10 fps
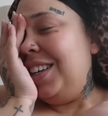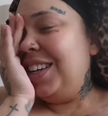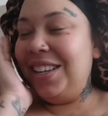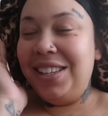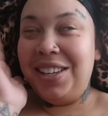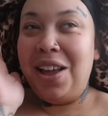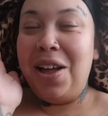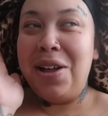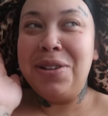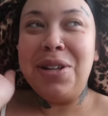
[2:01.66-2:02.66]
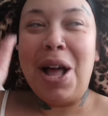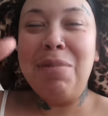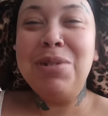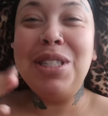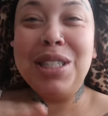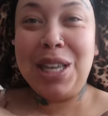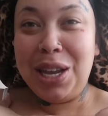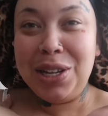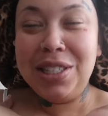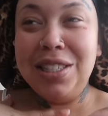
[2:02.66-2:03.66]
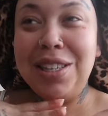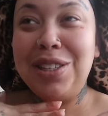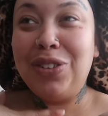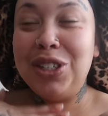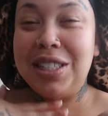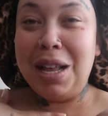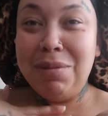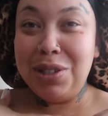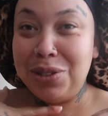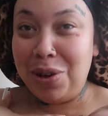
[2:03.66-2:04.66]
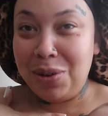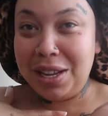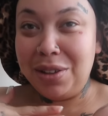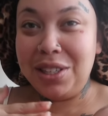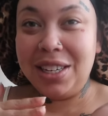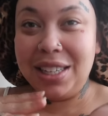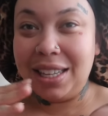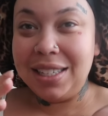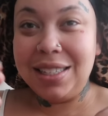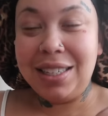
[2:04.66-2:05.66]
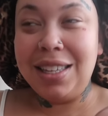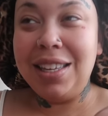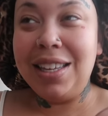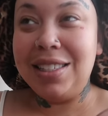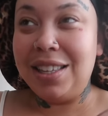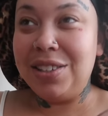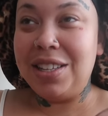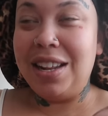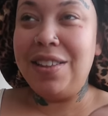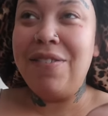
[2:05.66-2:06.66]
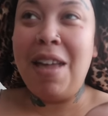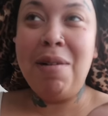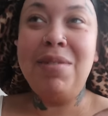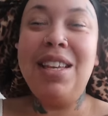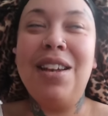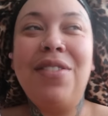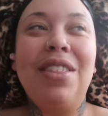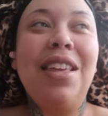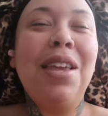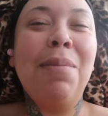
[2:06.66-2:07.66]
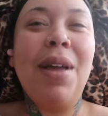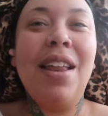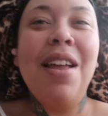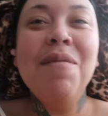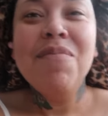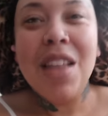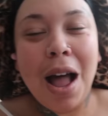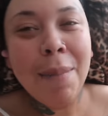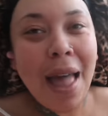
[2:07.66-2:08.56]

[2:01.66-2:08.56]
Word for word: Y'all, I'm scared. This is his first time he's going out there to like see his other side of the family and everything, but I'm